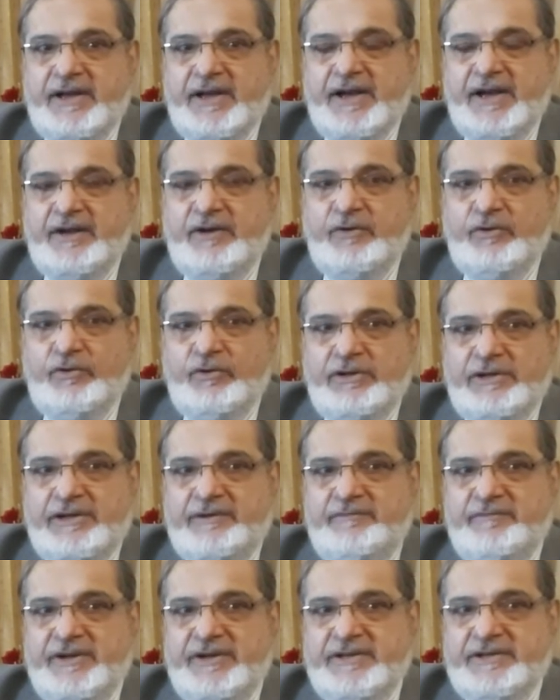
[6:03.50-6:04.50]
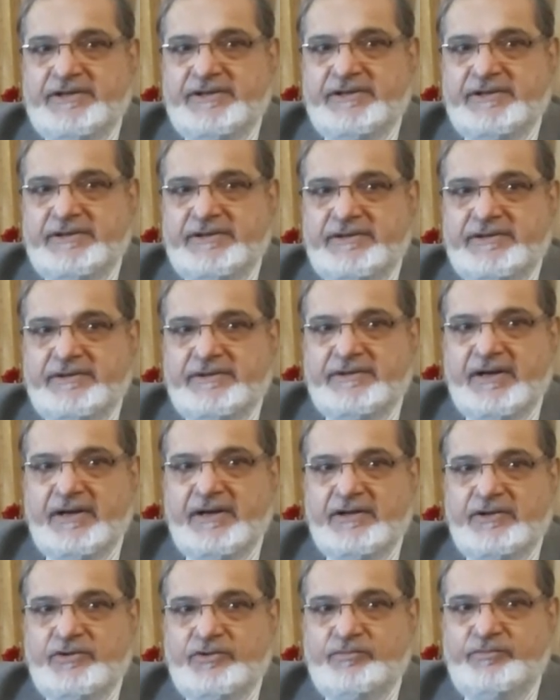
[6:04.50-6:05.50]
and all the measures
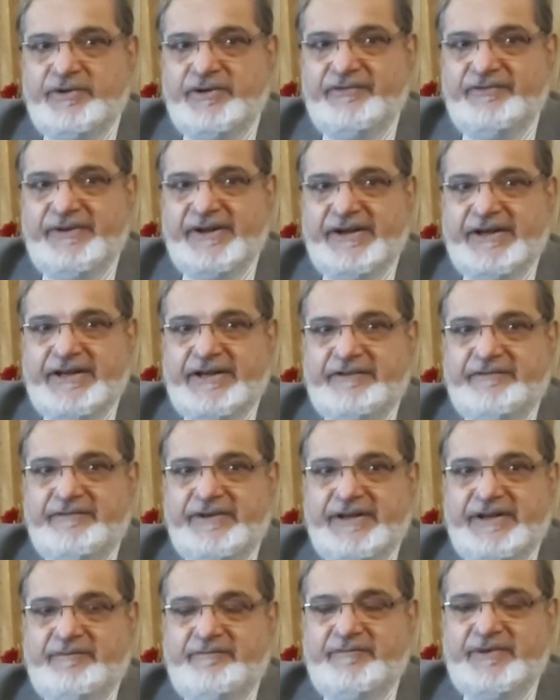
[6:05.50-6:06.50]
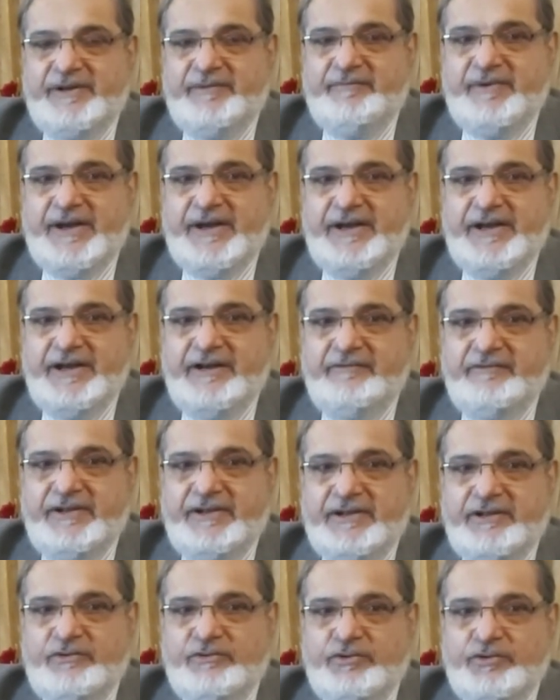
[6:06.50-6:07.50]
are to be effectively implemented
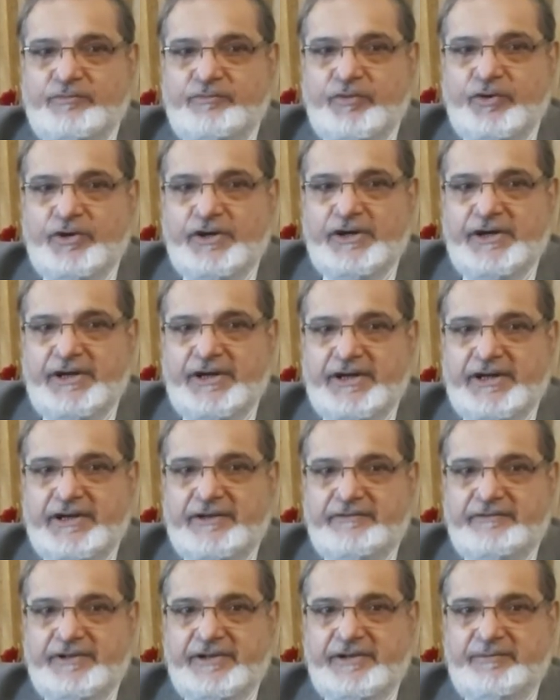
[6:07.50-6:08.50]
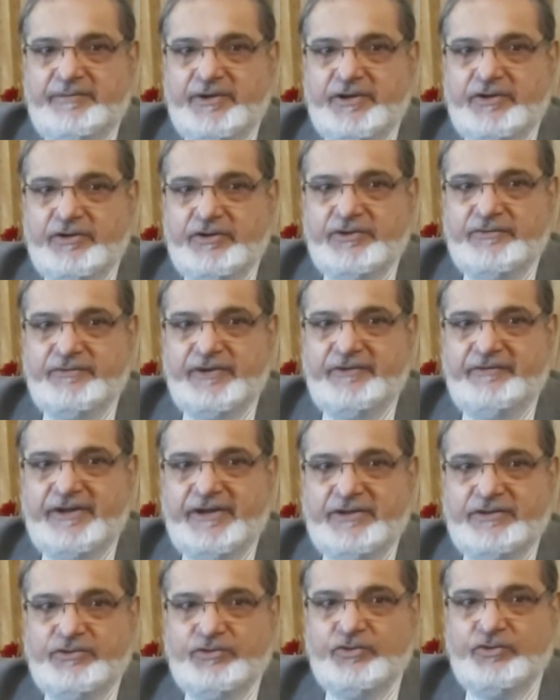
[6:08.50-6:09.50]
with a good political will, because we
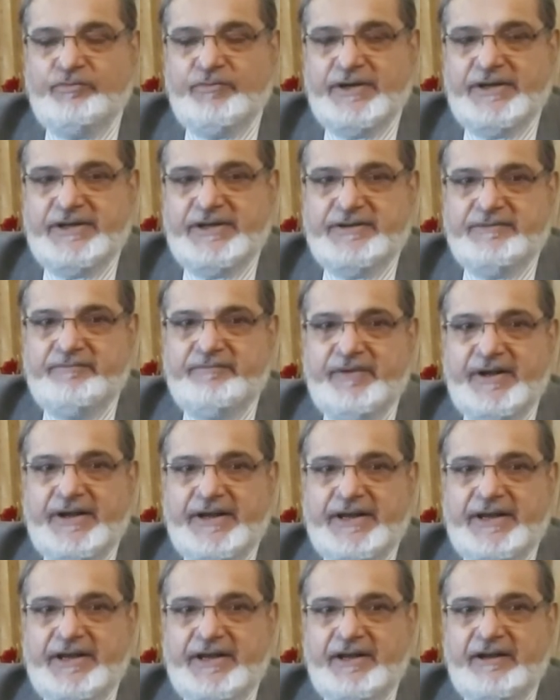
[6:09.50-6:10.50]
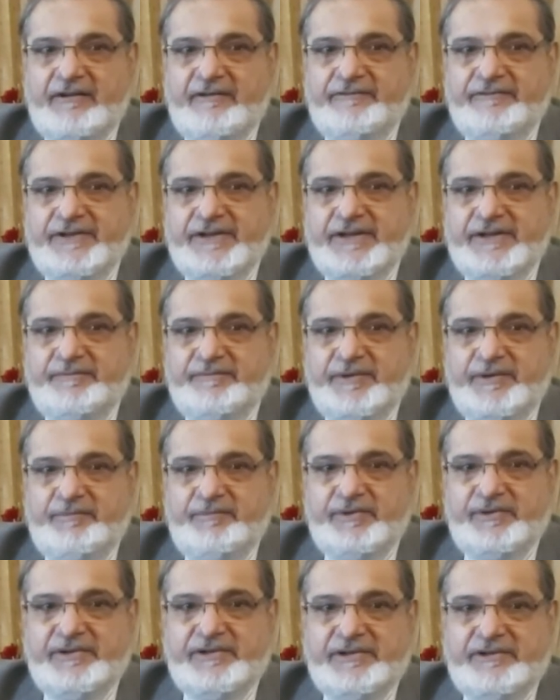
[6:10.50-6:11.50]
waste so much money after
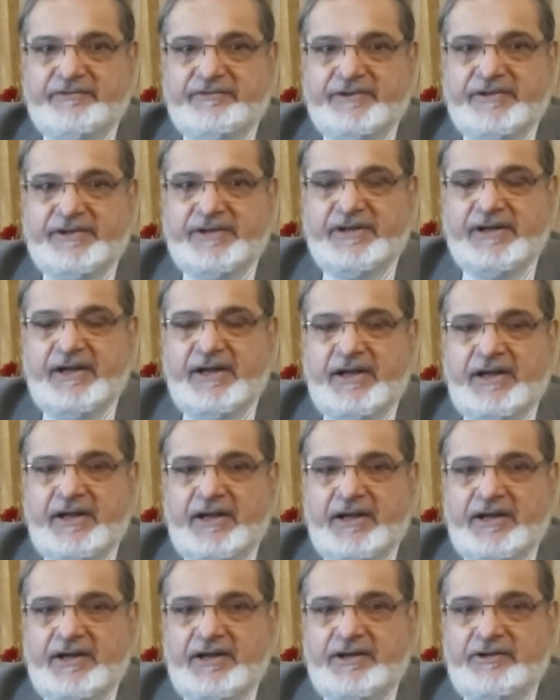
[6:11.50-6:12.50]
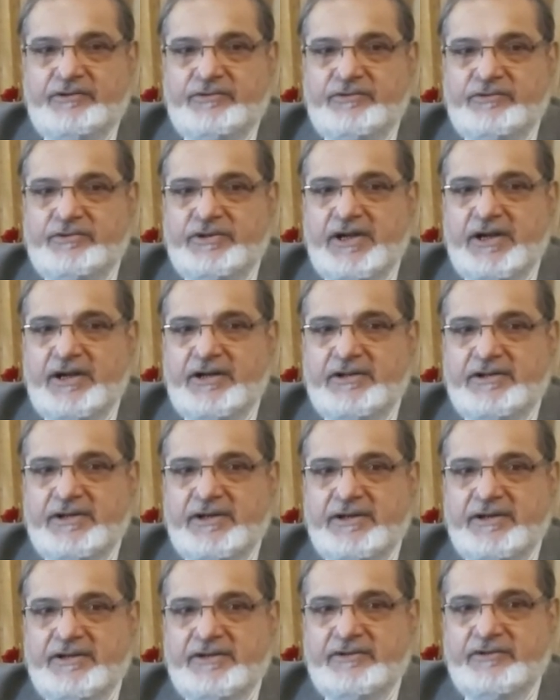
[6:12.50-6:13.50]
people suffer due to the
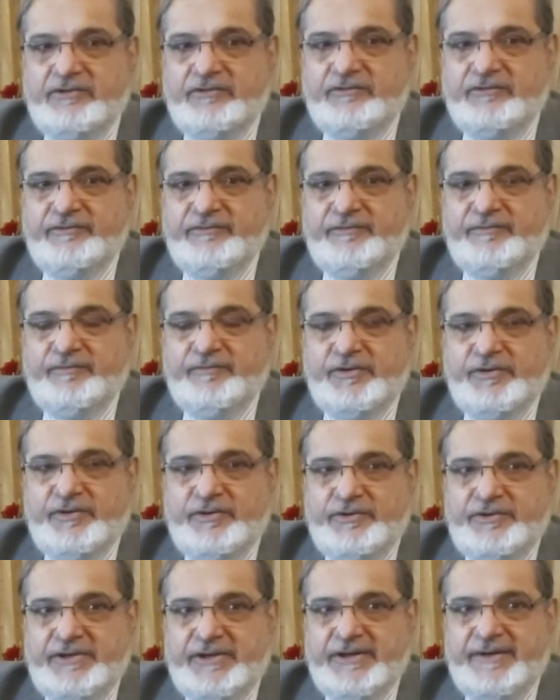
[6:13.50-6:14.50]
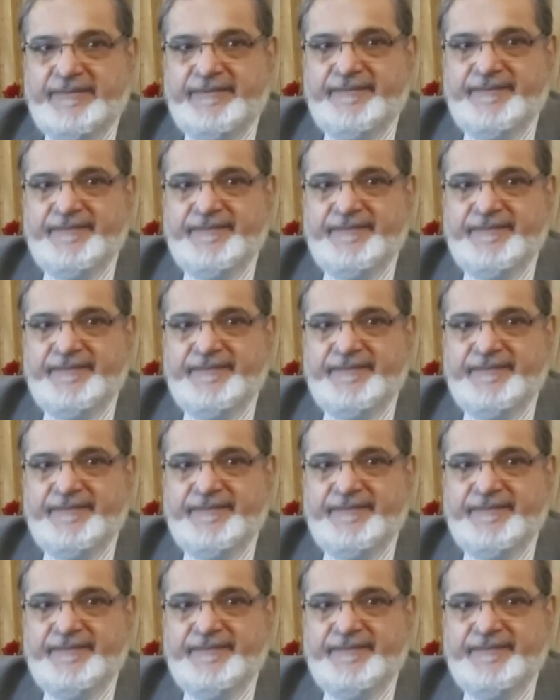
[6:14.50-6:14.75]
hazards of pollution.